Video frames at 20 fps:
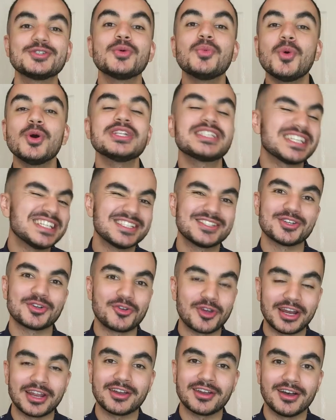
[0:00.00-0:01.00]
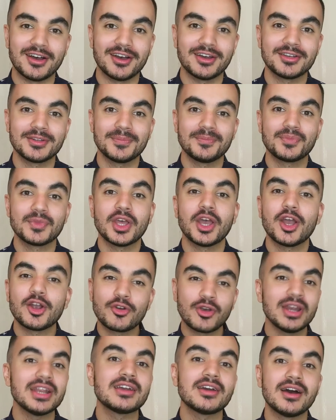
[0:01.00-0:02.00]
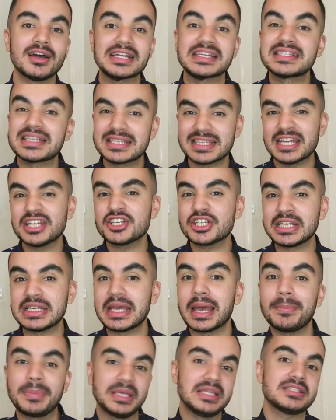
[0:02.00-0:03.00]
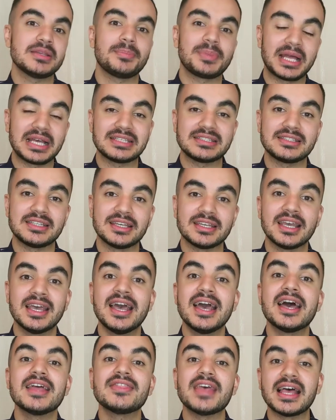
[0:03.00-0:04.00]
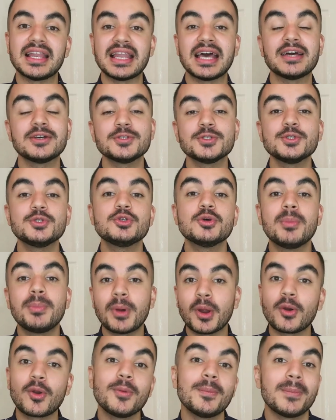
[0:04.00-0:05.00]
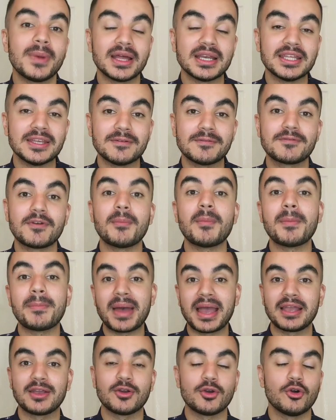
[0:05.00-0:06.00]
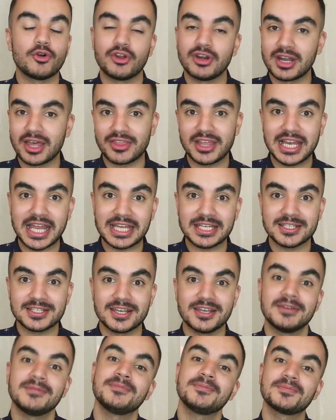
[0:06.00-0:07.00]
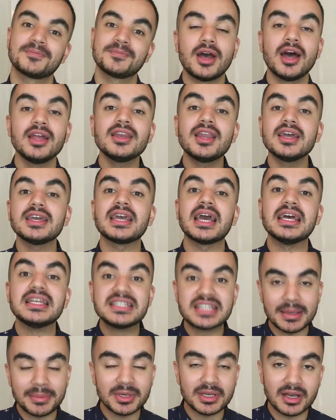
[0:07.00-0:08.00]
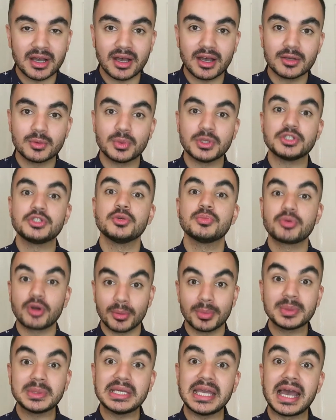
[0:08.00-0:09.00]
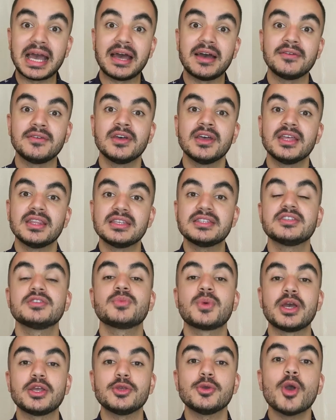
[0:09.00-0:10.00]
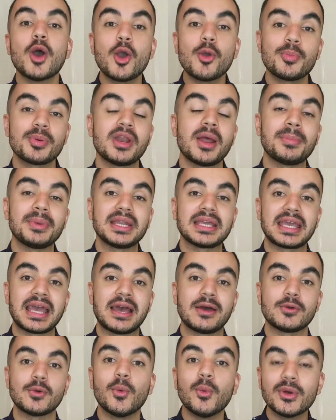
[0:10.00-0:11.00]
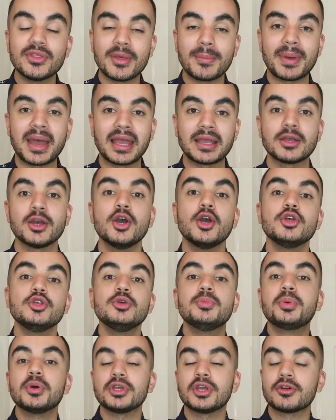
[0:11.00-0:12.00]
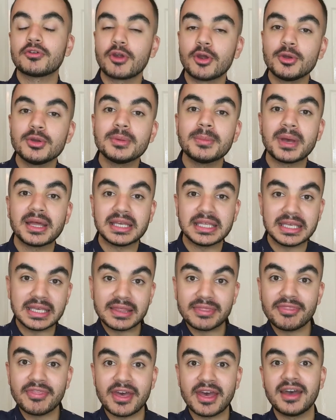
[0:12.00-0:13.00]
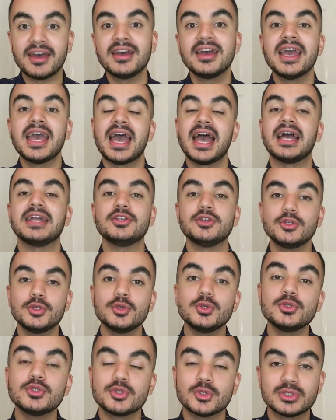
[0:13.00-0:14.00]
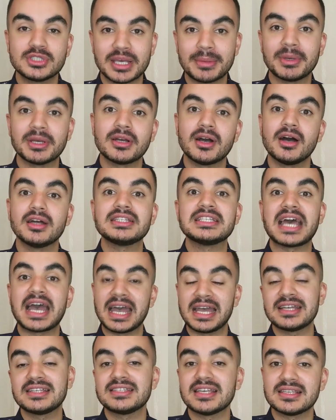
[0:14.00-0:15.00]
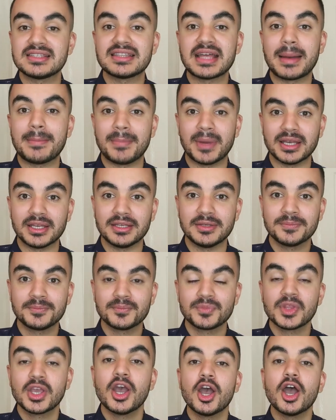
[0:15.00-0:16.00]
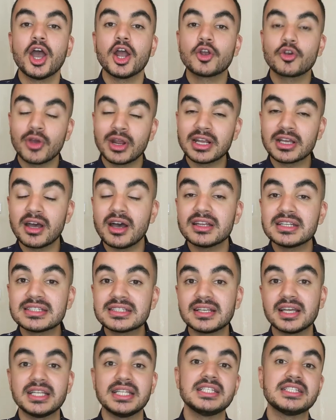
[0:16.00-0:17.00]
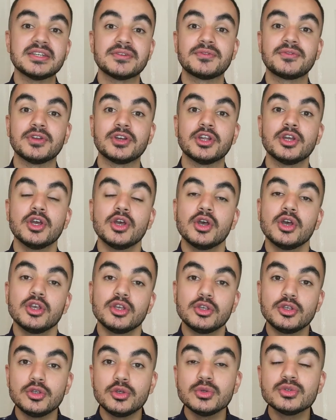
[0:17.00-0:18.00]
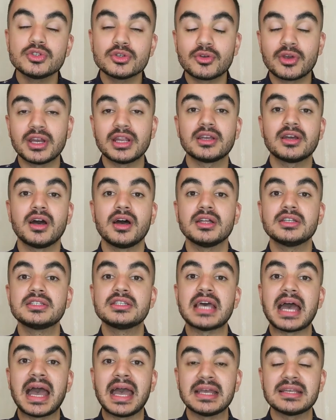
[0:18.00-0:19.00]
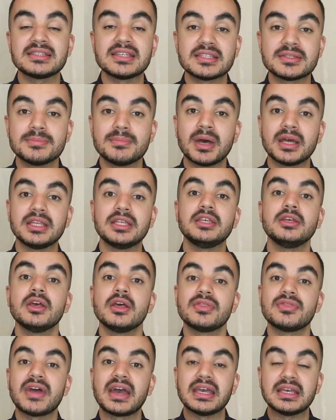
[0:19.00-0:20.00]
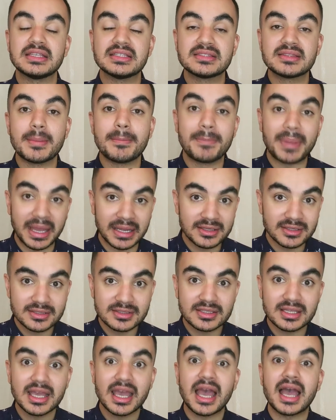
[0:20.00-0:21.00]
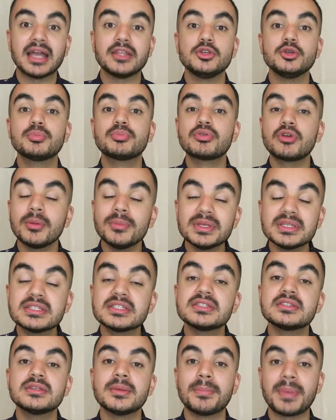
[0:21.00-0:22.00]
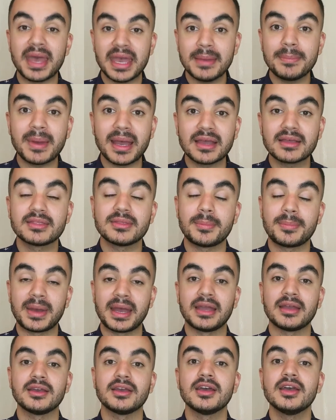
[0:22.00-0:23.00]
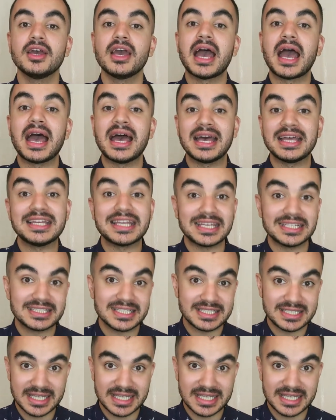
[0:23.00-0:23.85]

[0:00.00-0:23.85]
So what is a credit card? A credit card is essentially a piece of plastic that allows you to borrow money from a bank or another lender. Unlike a debit card, which you probably have, this is where you open up an account with a bank, you put your own money in there, and you use your debit card to access that money. A credit card is slightly different. You use the credit card to access money that is the bank's, and you promise to pay back the bank at a later